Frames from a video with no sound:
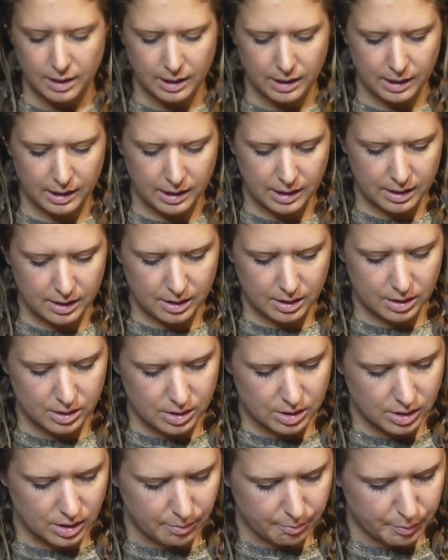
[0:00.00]
And
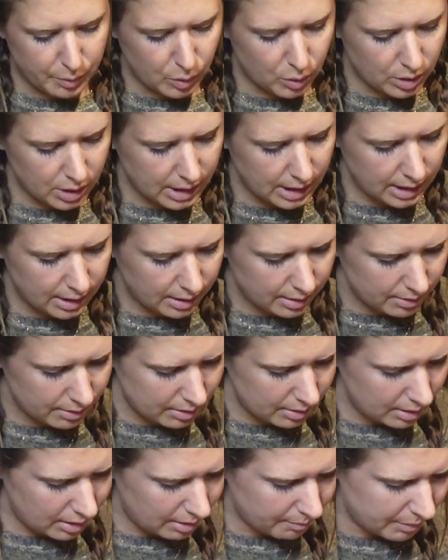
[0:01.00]
the bullet,
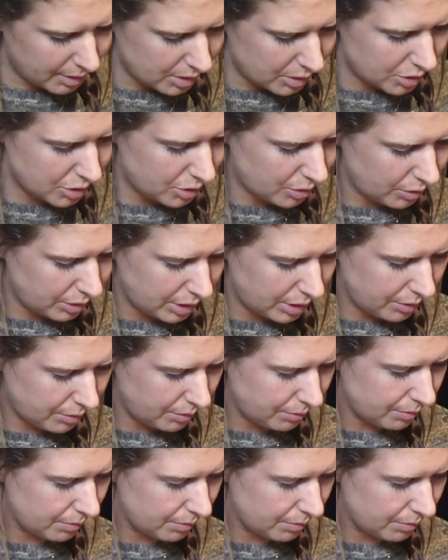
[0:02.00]
I'm going to show you,